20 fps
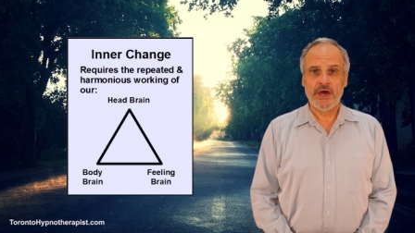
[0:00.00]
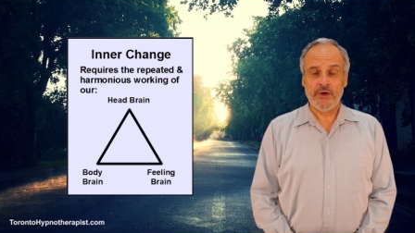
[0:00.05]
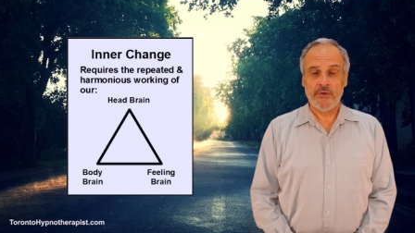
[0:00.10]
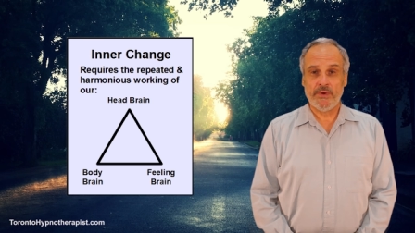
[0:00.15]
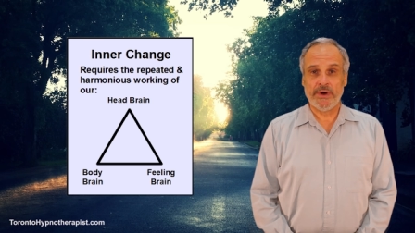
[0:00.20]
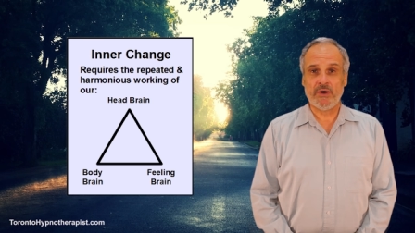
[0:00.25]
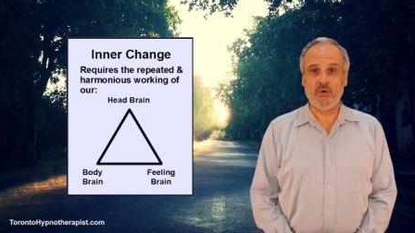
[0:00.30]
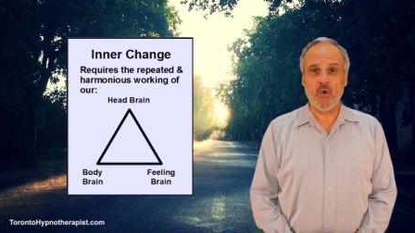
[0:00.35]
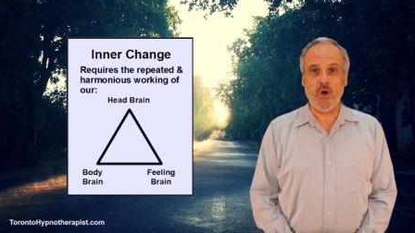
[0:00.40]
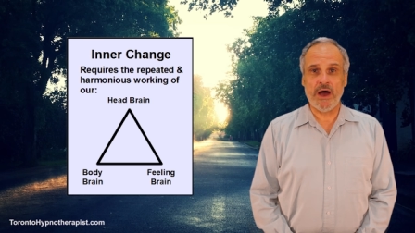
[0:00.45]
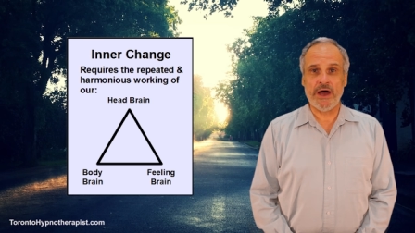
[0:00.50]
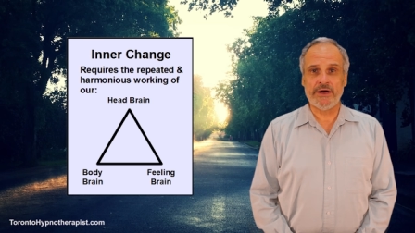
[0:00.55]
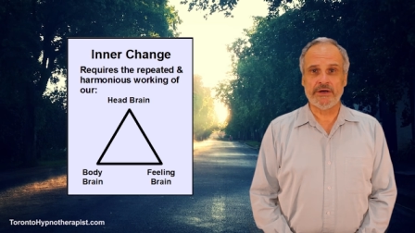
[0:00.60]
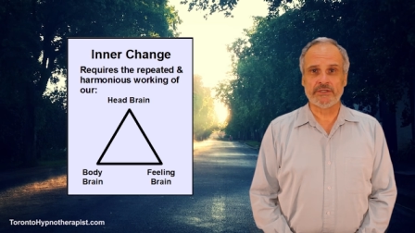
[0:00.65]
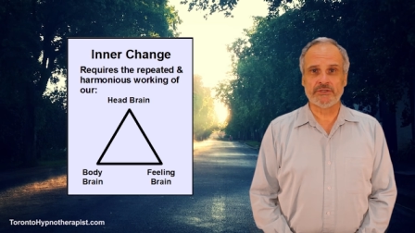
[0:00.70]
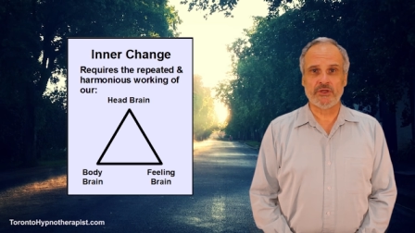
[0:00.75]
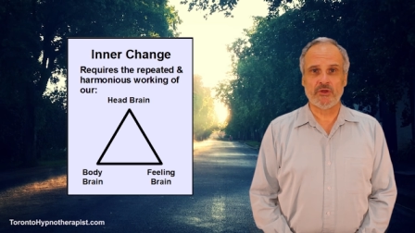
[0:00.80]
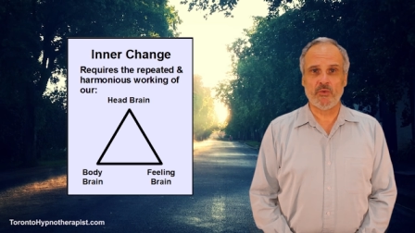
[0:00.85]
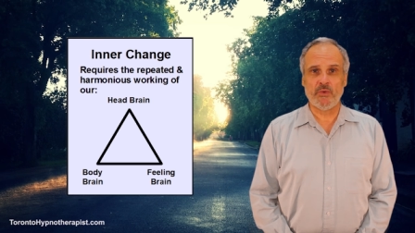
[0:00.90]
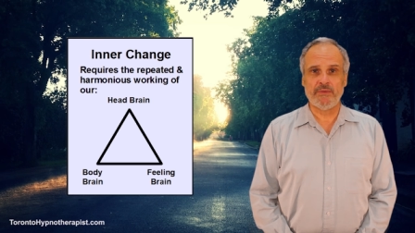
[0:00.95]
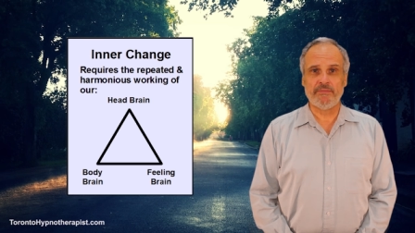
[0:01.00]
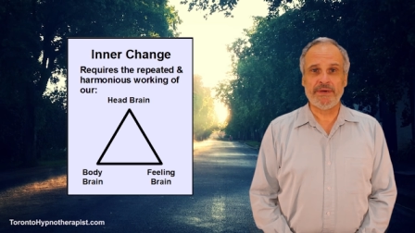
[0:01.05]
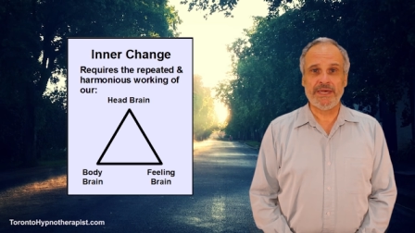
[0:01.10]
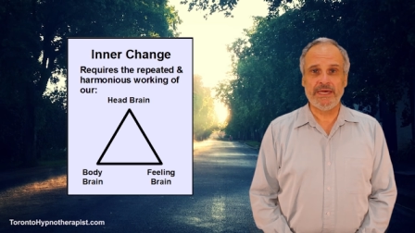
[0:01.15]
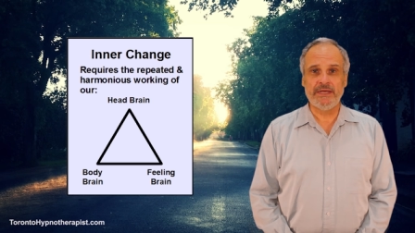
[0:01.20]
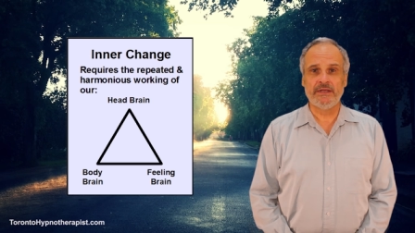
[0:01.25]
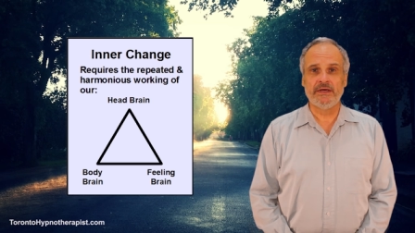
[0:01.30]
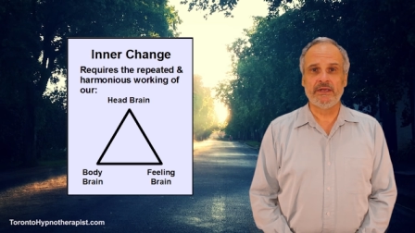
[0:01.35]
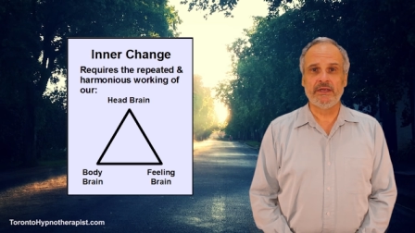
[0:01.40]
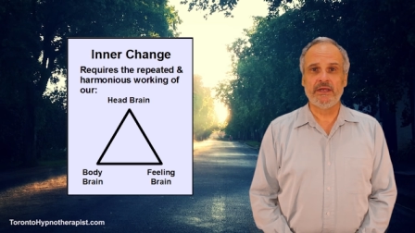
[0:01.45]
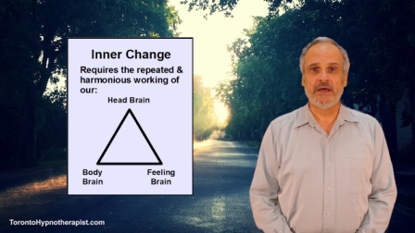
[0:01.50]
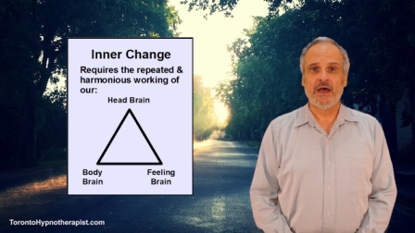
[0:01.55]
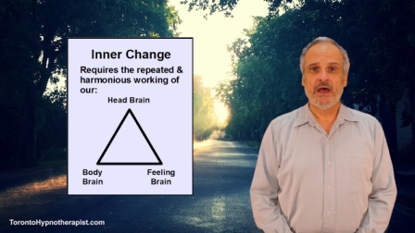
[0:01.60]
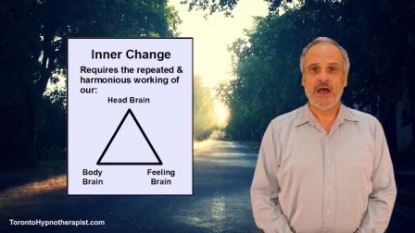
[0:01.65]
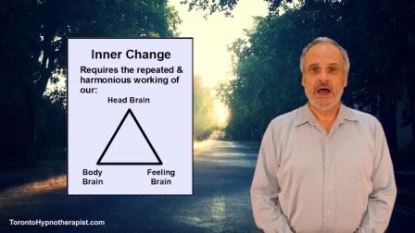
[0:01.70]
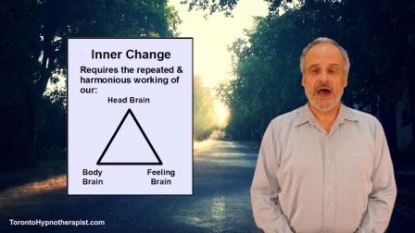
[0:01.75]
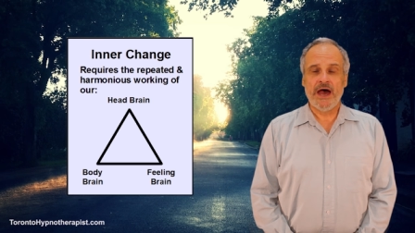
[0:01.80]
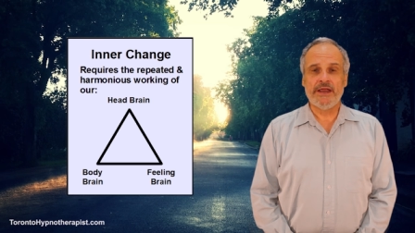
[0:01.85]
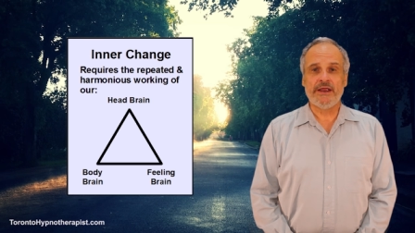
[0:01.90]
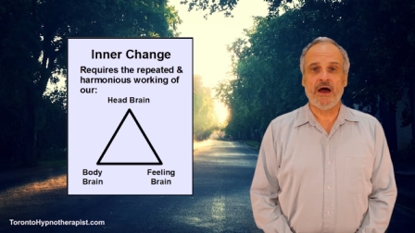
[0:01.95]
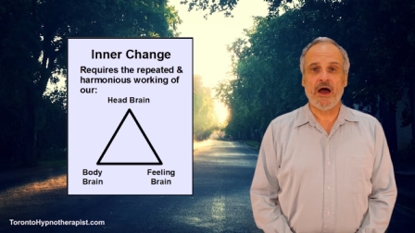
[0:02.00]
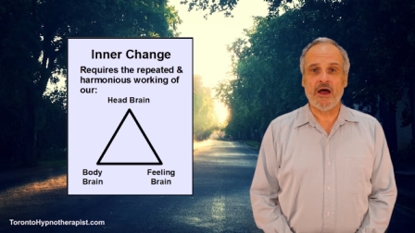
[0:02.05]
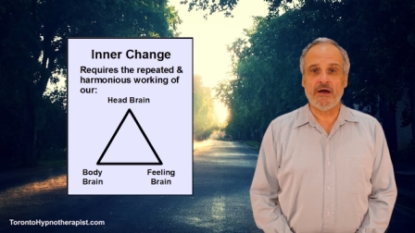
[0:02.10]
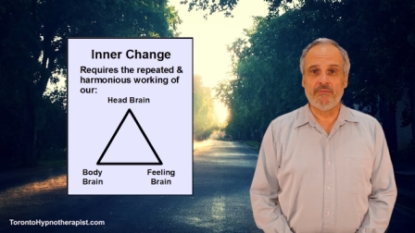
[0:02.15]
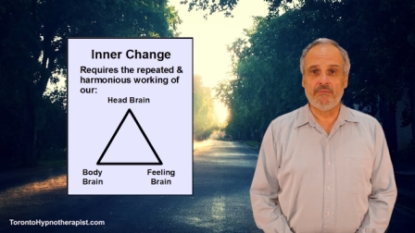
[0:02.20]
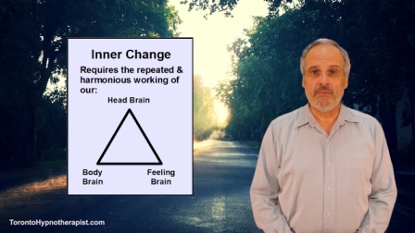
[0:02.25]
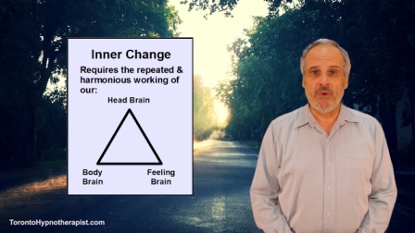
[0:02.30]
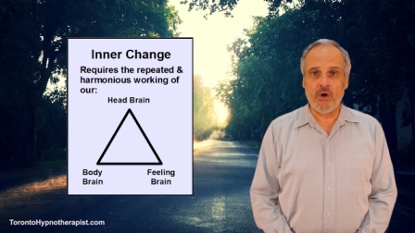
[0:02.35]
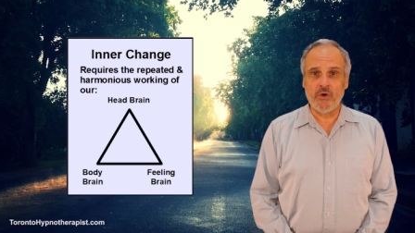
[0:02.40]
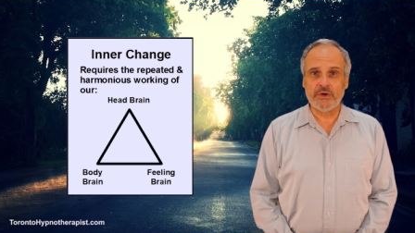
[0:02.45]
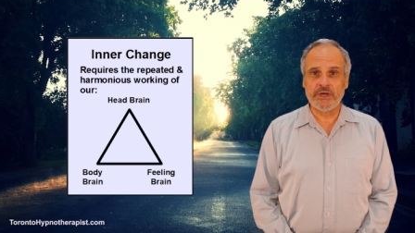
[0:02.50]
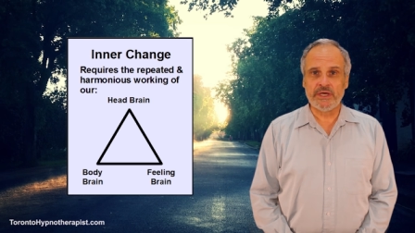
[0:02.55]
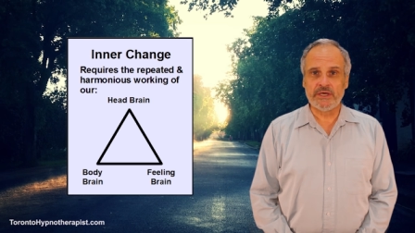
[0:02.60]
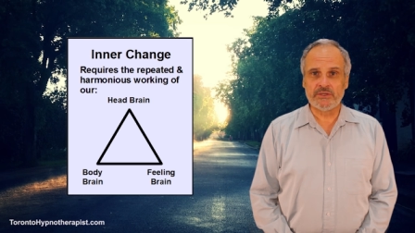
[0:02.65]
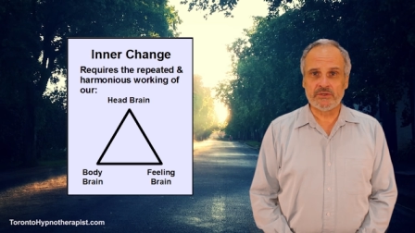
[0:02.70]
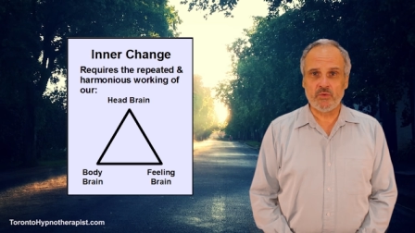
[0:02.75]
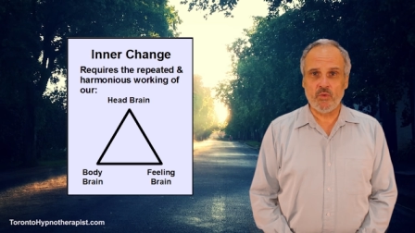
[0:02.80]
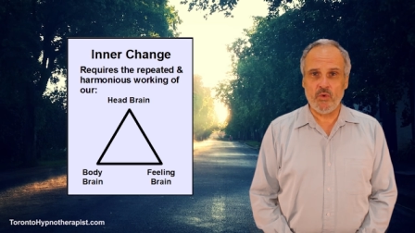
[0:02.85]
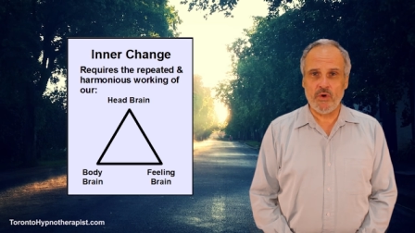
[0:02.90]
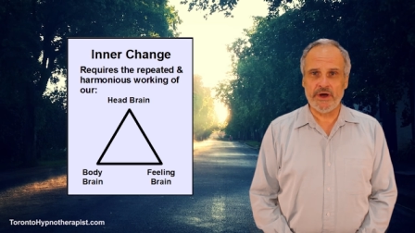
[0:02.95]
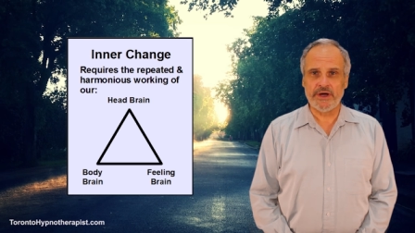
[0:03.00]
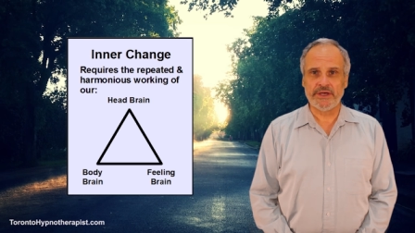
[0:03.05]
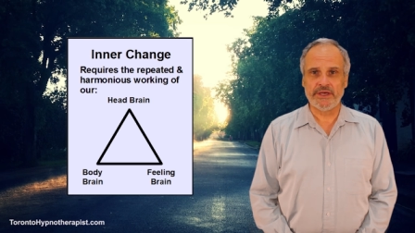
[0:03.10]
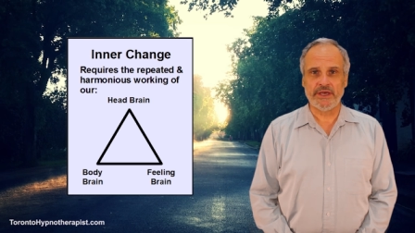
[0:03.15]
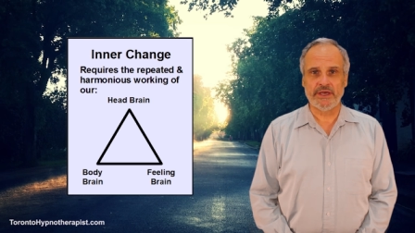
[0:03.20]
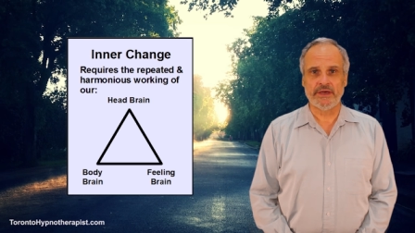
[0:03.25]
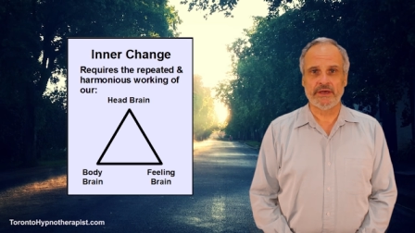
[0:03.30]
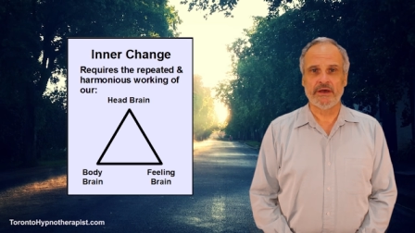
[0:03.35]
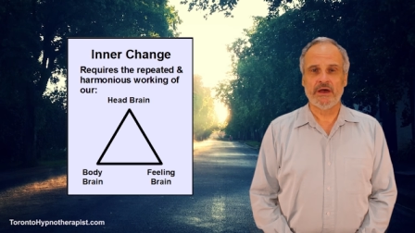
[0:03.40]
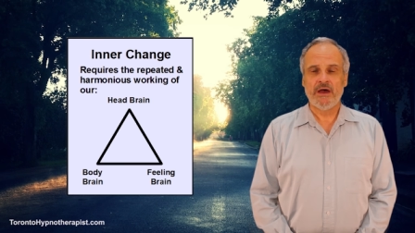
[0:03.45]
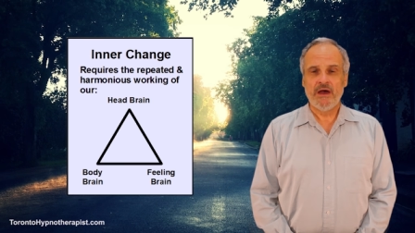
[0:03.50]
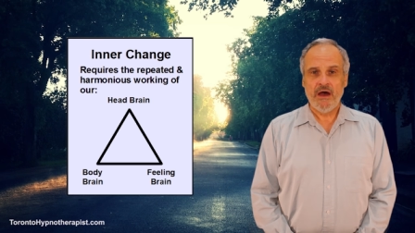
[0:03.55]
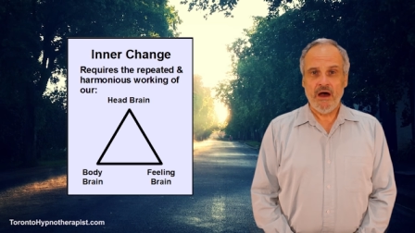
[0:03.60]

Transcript: requires the repeated and harmonious working